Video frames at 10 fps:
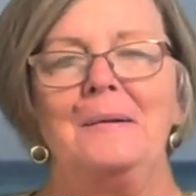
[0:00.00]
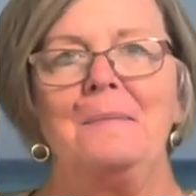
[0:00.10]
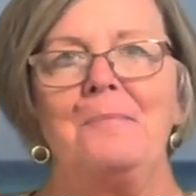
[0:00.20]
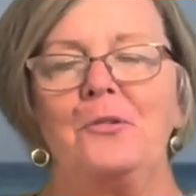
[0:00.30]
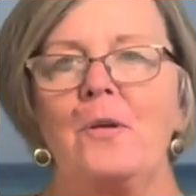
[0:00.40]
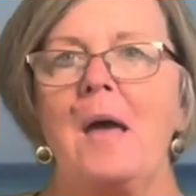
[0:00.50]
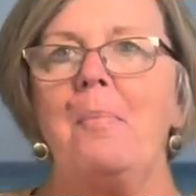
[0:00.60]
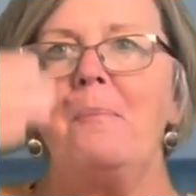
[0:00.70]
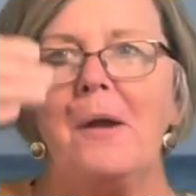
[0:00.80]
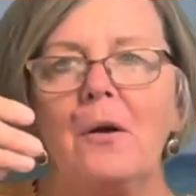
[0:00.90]
So
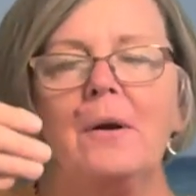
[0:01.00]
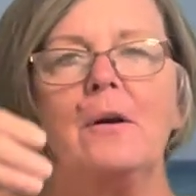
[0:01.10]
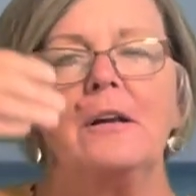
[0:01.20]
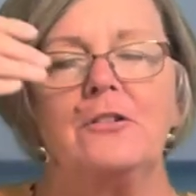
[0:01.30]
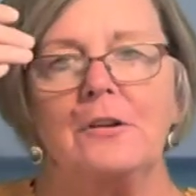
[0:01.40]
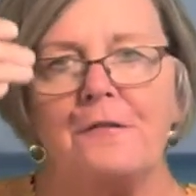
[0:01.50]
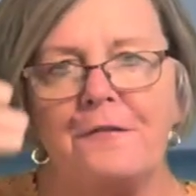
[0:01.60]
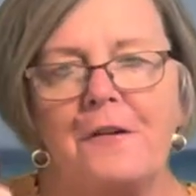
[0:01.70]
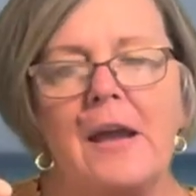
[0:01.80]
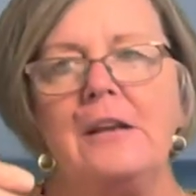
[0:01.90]
that barrier, it's a
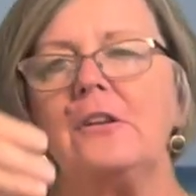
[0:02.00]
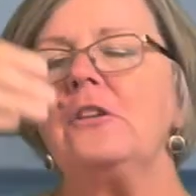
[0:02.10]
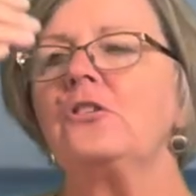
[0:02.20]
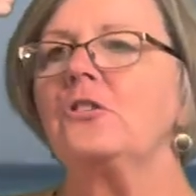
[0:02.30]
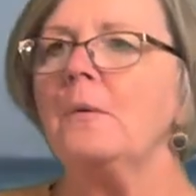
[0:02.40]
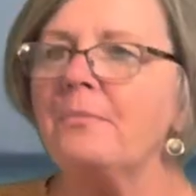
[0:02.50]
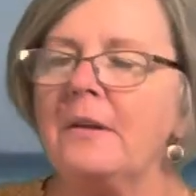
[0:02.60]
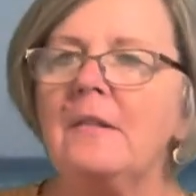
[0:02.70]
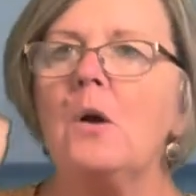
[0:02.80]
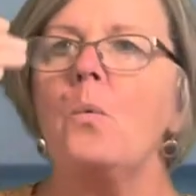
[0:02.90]
fight. It's
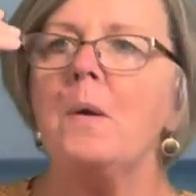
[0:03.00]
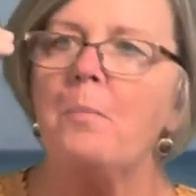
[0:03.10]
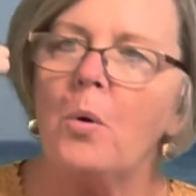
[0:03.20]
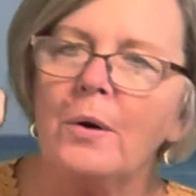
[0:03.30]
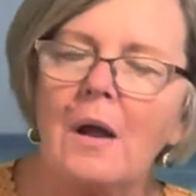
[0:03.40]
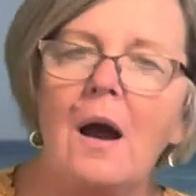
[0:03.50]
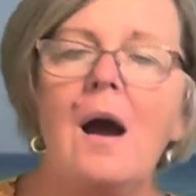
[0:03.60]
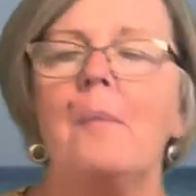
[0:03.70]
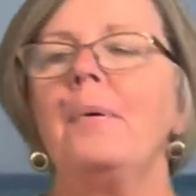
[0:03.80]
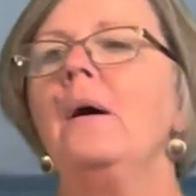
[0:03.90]
something that we put
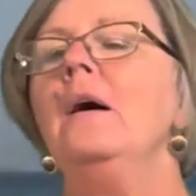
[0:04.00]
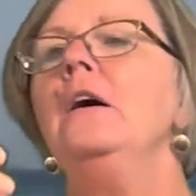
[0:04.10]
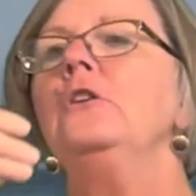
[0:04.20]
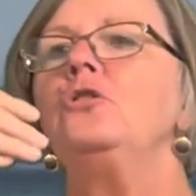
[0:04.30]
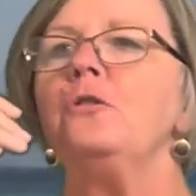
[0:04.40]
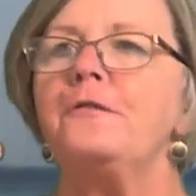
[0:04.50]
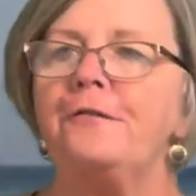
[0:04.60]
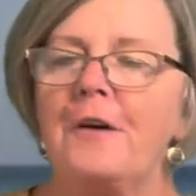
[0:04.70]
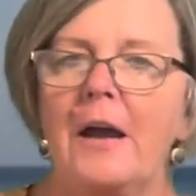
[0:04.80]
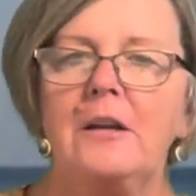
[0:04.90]
up to
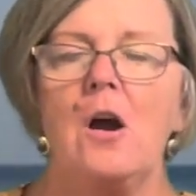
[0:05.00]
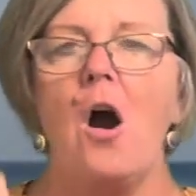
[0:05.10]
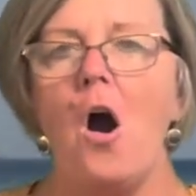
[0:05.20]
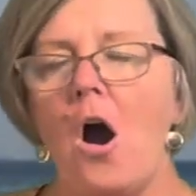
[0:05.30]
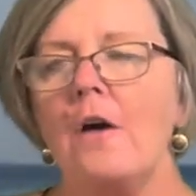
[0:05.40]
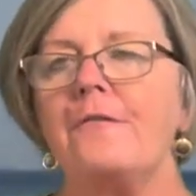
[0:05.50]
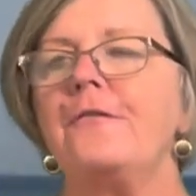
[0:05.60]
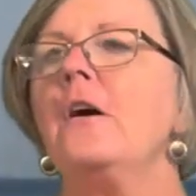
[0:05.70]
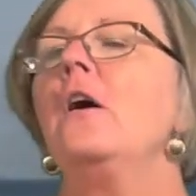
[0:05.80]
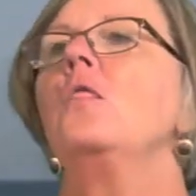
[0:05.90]
fight
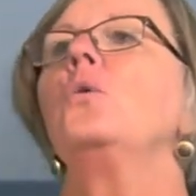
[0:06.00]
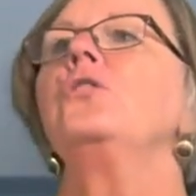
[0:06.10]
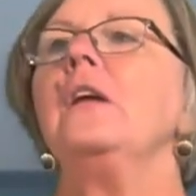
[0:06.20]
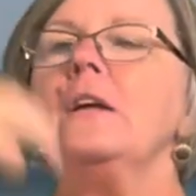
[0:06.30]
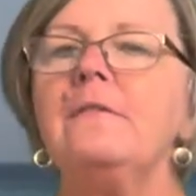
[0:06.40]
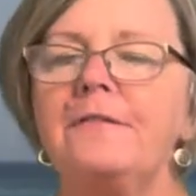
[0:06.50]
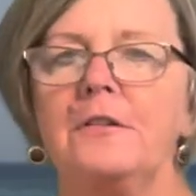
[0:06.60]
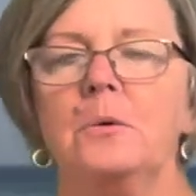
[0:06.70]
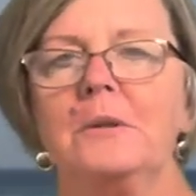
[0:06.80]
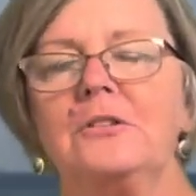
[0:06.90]
off those
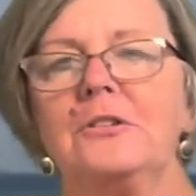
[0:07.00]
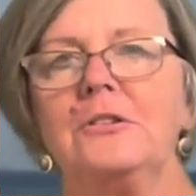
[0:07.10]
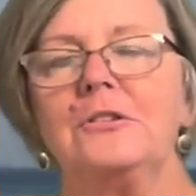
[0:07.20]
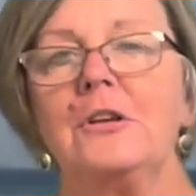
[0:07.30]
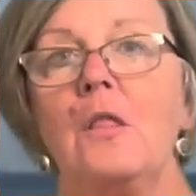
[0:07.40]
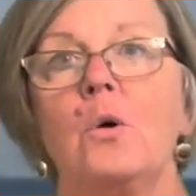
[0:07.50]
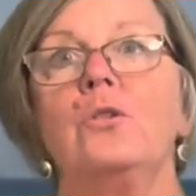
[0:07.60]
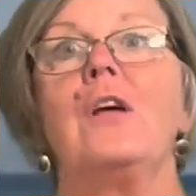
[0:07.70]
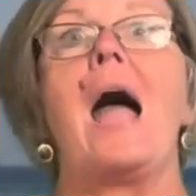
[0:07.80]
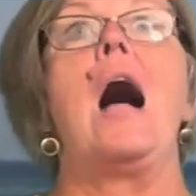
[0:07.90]
influences,
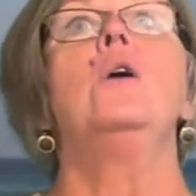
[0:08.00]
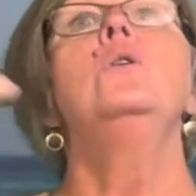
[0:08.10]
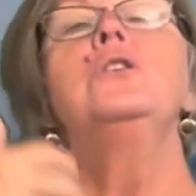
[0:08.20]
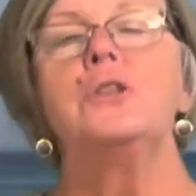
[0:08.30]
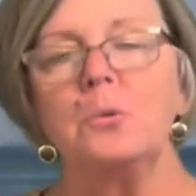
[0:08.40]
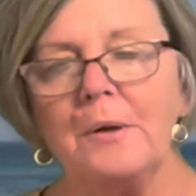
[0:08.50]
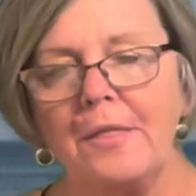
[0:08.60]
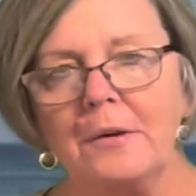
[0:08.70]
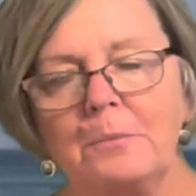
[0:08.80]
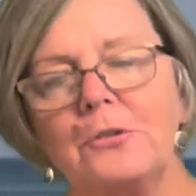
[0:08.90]
those
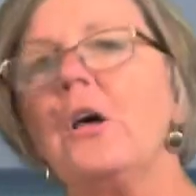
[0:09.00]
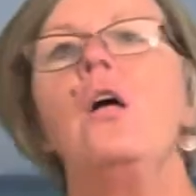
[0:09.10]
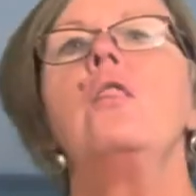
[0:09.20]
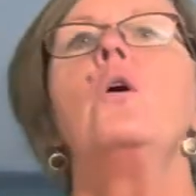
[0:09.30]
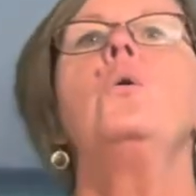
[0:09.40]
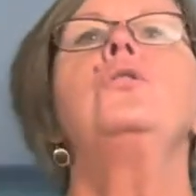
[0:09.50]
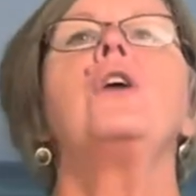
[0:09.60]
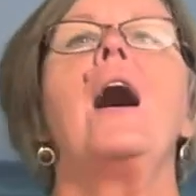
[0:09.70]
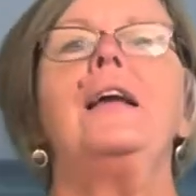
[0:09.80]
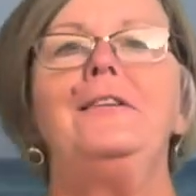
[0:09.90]
algorithms, those
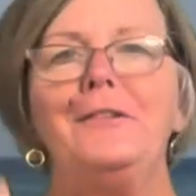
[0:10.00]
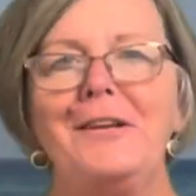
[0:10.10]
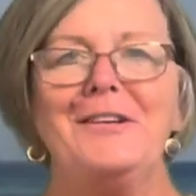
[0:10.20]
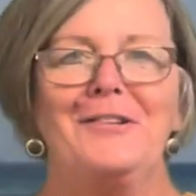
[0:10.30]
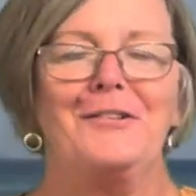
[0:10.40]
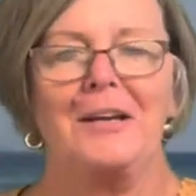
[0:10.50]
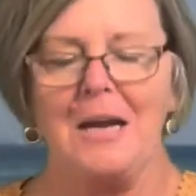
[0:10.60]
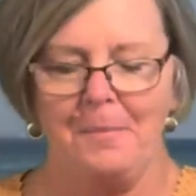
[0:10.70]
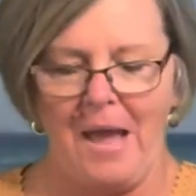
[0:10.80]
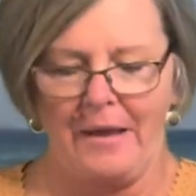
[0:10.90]
ideas that
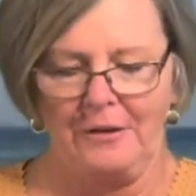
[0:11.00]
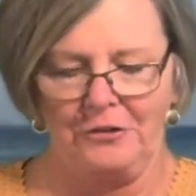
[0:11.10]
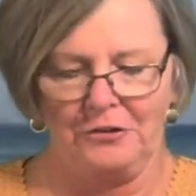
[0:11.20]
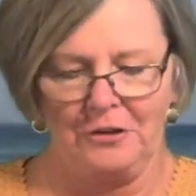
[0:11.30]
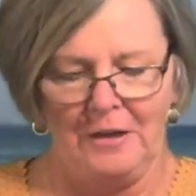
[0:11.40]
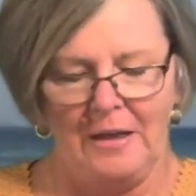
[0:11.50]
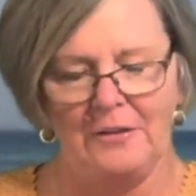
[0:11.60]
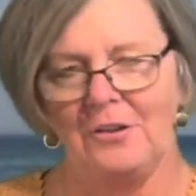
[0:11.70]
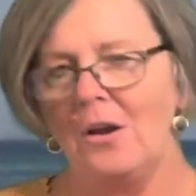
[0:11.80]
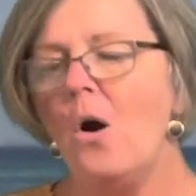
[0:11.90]
come at us and
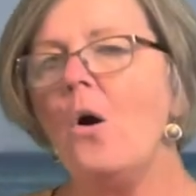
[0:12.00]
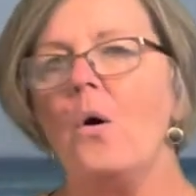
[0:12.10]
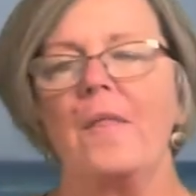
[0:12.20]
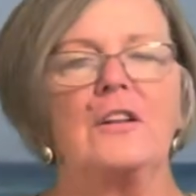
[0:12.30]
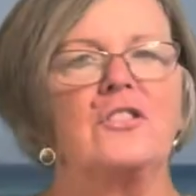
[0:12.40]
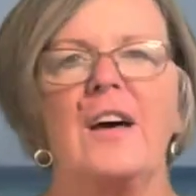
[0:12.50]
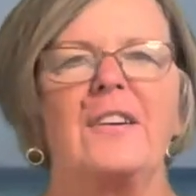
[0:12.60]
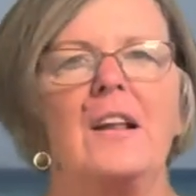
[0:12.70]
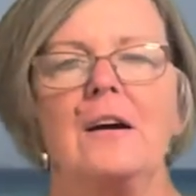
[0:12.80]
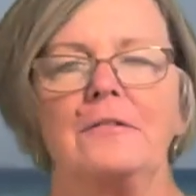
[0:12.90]
say, oh, that's not
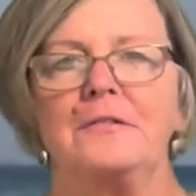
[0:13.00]
enough.